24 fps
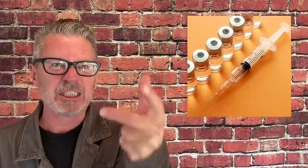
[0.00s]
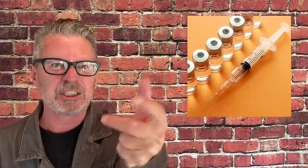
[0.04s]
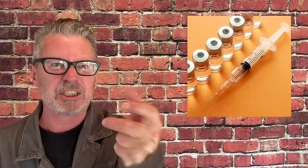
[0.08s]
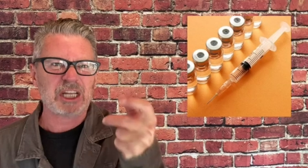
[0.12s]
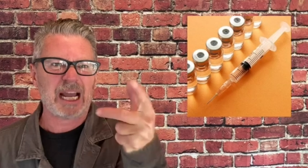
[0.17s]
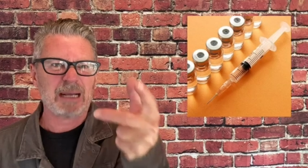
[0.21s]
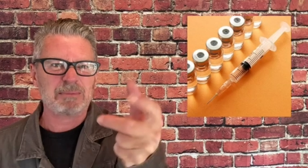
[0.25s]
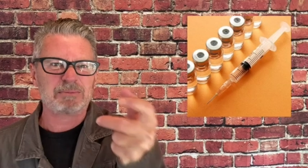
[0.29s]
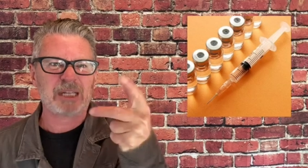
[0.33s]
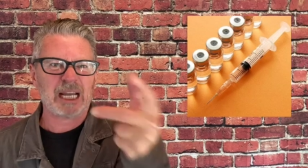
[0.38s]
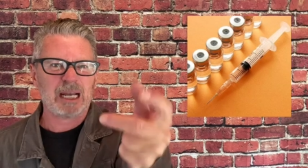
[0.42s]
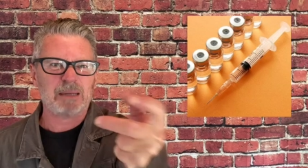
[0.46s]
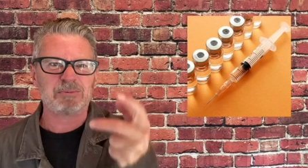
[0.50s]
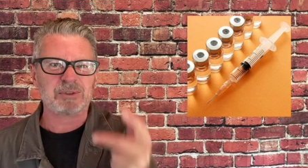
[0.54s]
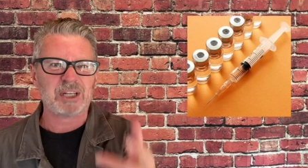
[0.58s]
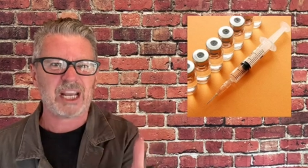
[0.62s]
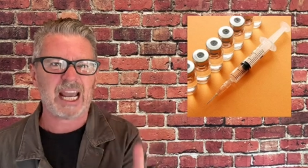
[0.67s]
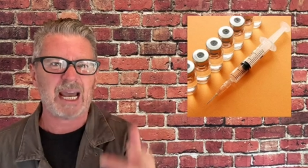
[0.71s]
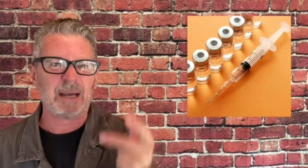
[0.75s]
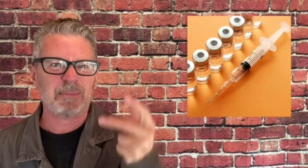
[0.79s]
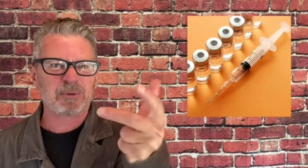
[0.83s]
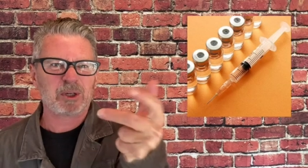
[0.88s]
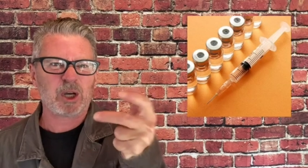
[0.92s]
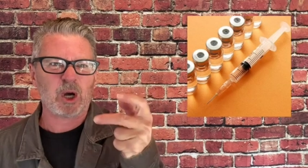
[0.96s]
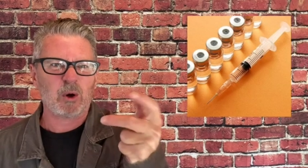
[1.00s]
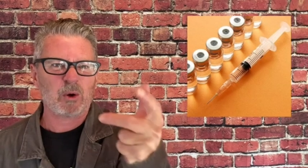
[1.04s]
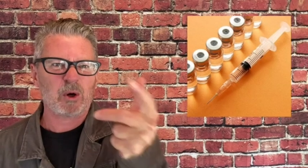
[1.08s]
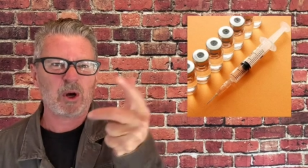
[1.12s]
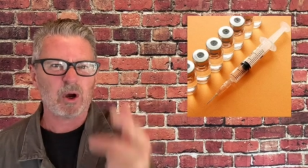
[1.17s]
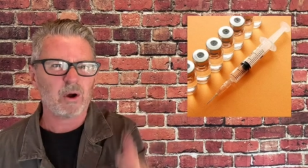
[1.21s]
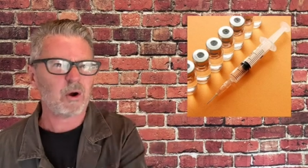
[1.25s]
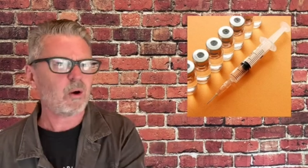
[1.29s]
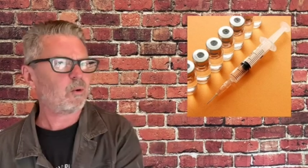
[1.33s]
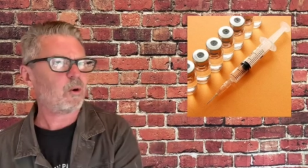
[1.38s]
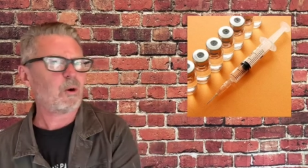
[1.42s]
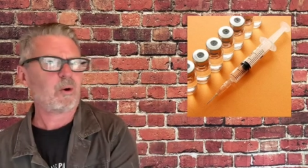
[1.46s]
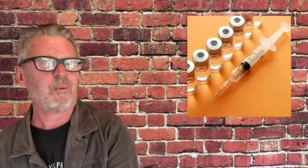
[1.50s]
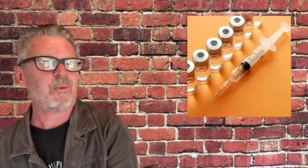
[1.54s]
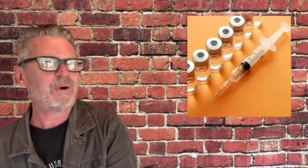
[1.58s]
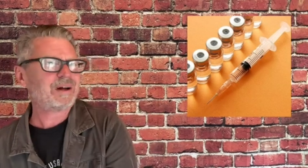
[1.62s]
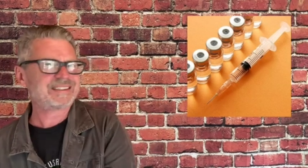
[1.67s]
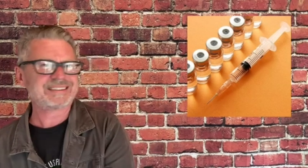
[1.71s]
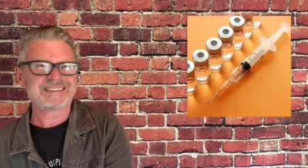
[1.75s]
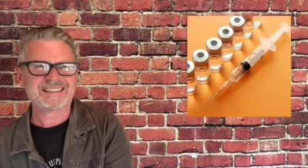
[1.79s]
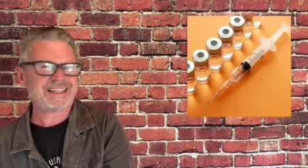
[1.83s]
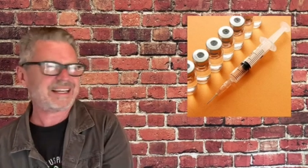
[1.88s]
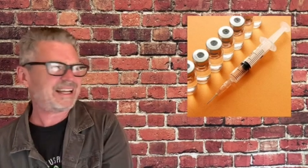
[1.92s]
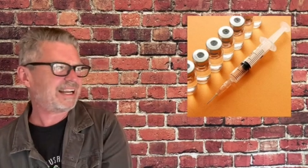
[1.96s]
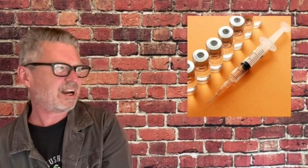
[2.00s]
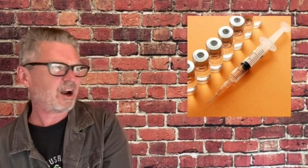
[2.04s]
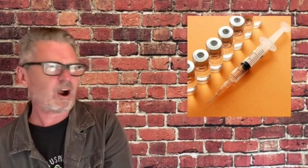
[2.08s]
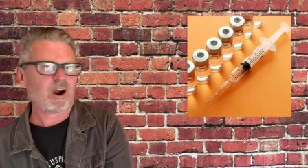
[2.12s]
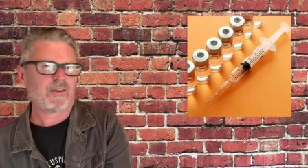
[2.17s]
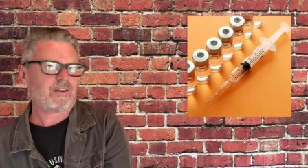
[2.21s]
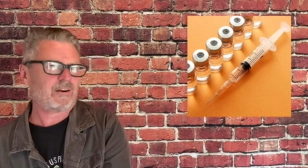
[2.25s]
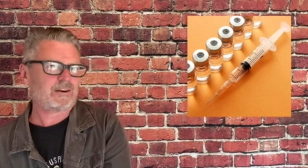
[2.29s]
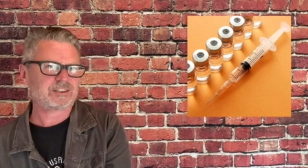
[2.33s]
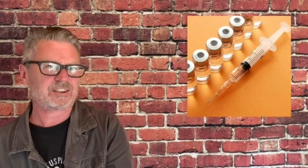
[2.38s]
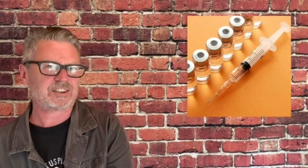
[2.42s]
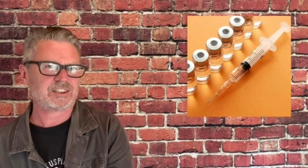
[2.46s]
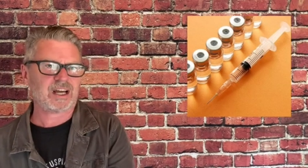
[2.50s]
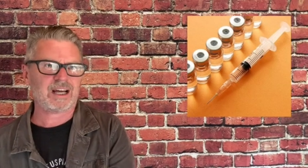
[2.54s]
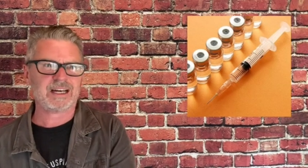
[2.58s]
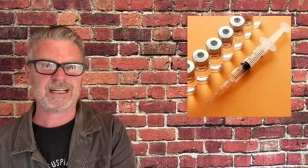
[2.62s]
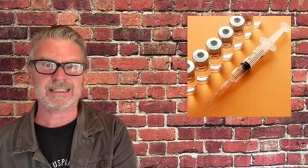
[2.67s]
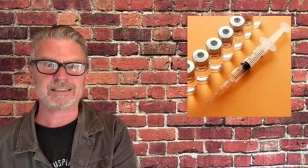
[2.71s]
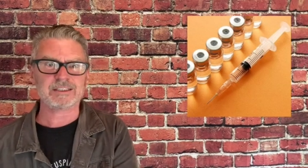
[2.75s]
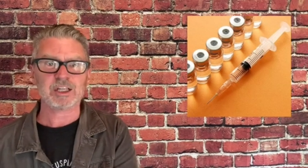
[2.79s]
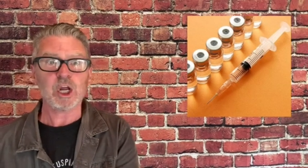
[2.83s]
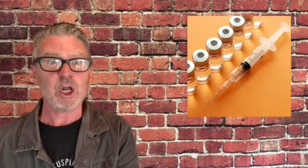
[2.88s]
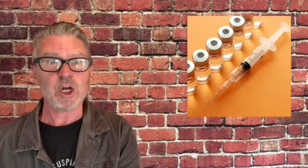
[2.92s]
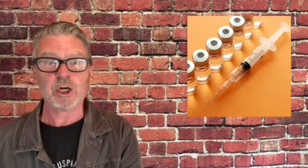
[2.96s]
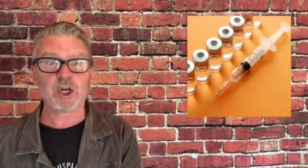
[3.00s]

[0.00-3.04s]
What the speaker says: Jab, jab, jab, go, go, go. Well, what's in it? Are there studies?